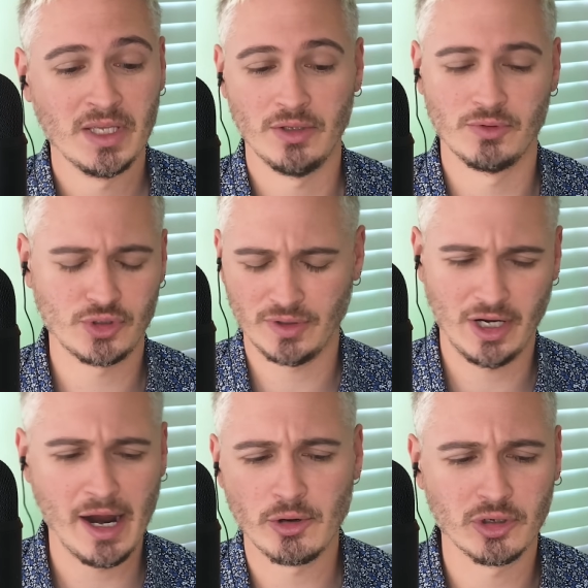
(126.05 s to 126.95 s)
There was
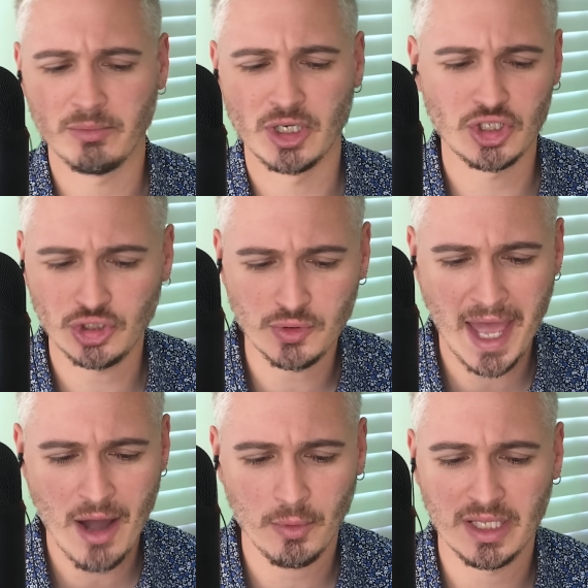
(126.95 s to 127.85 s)
there had already been a
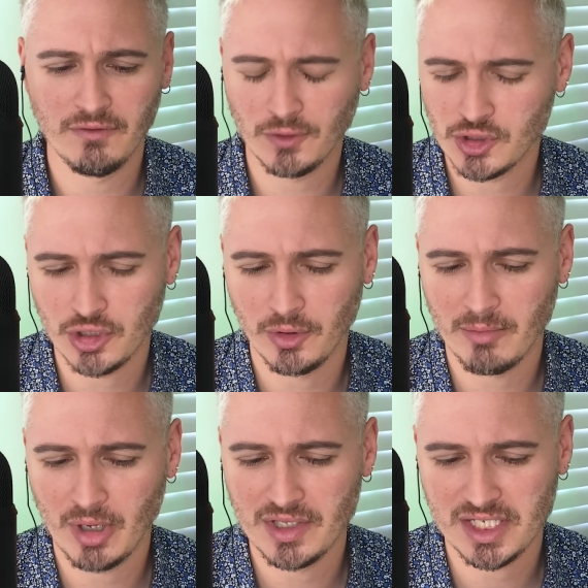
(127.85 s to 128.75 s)
shootout when they first showed
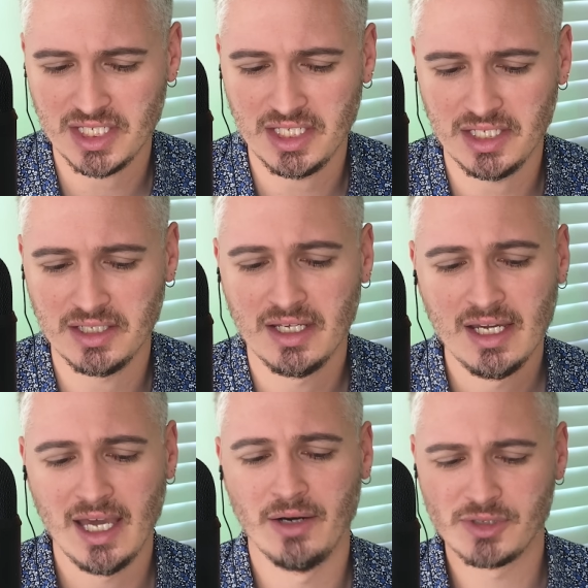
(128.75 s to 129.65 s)
up on the scene,
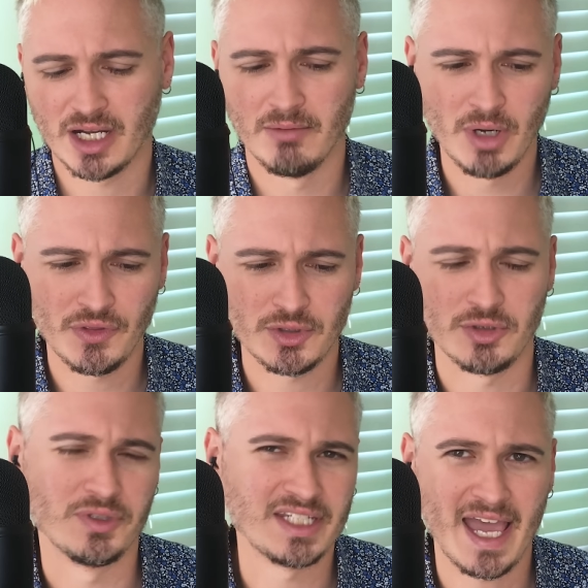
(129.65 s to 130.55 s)
and it was like a month or
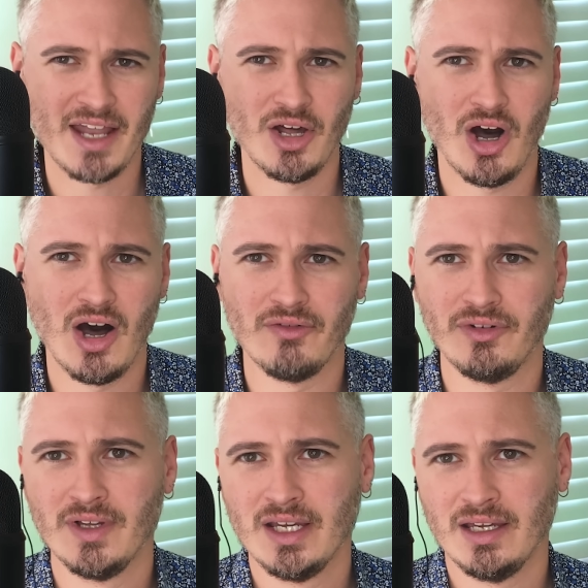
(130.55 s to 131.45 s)
two
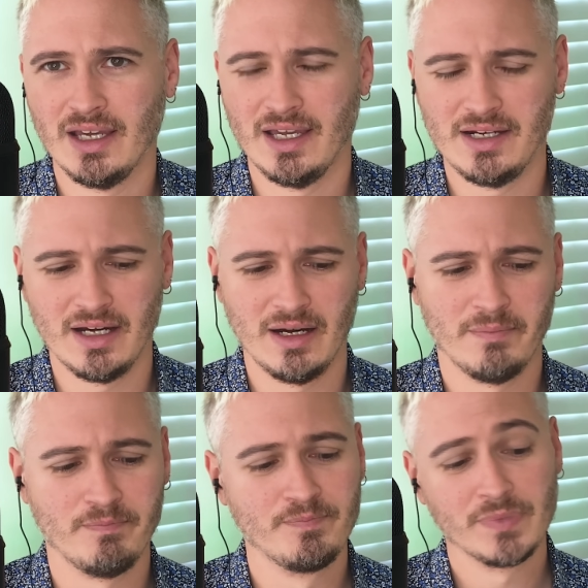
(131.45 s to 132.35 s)
standoff, and
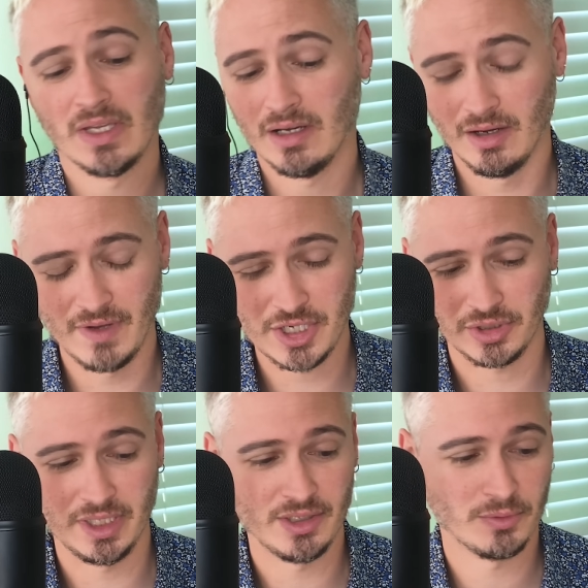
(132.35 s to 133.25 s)
um,
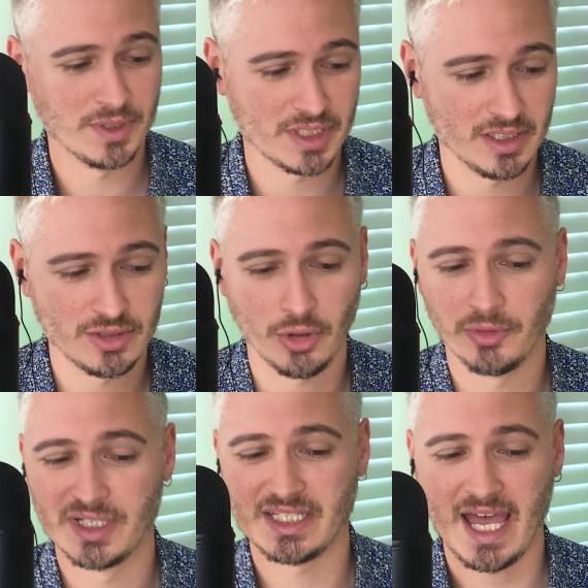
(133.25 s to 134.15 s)
eventually there was a
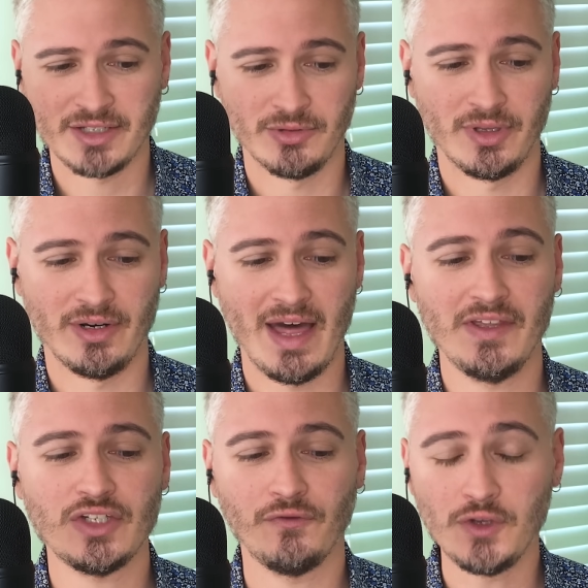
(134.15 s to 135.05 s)
total disaster there. Now
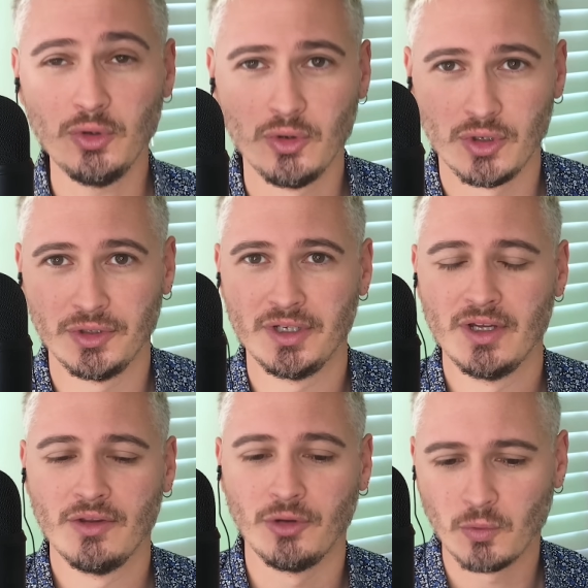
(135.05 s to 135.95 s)
this fueled
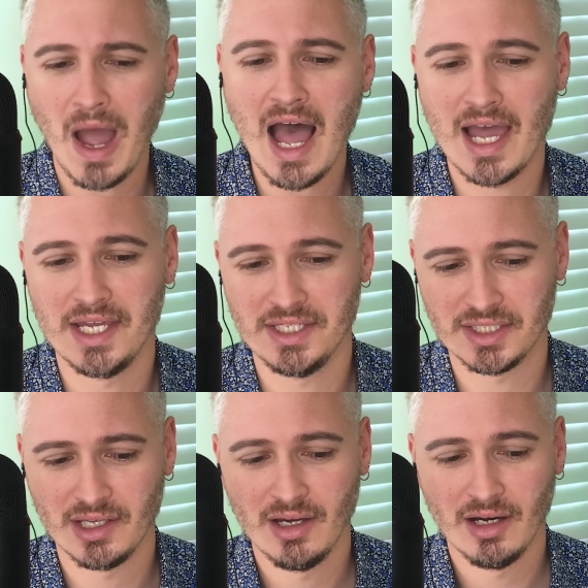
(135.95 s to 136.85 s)
the
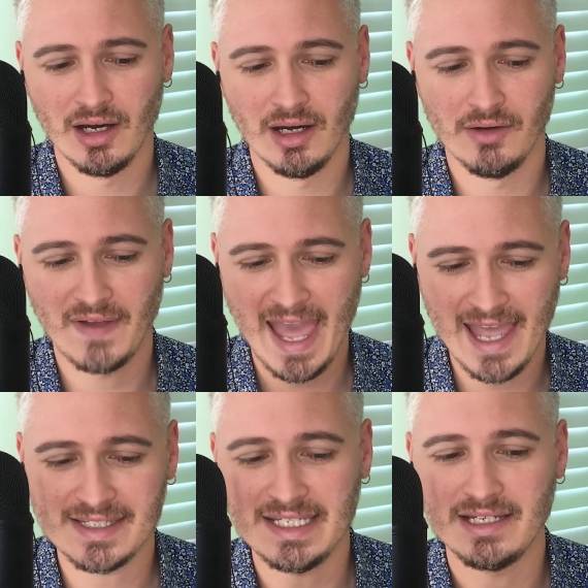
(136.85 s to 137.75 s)
rise of
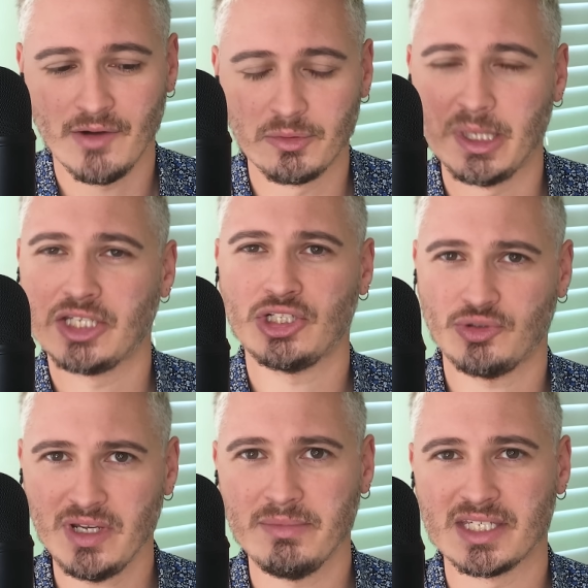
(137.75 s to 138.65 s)
anti-government
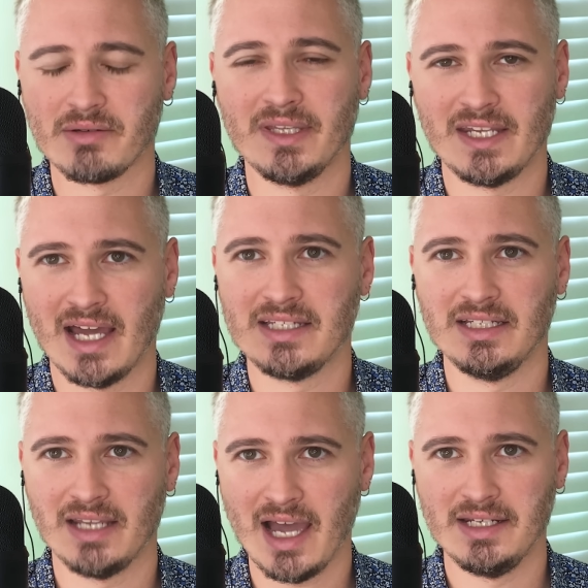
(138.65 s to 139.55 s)
extremism in the
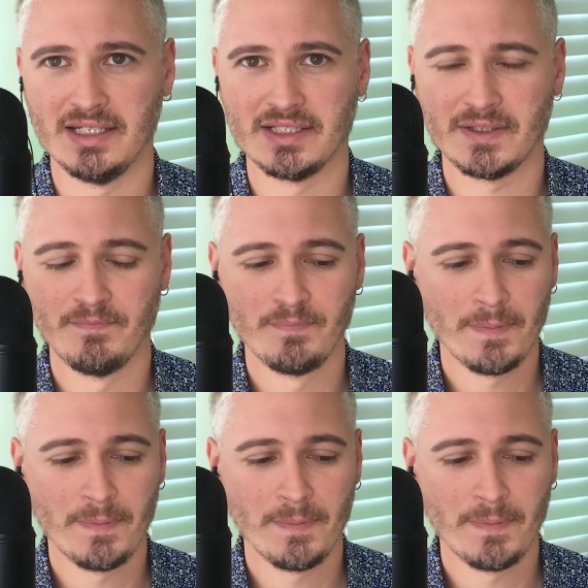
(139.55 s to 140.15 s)
1990s.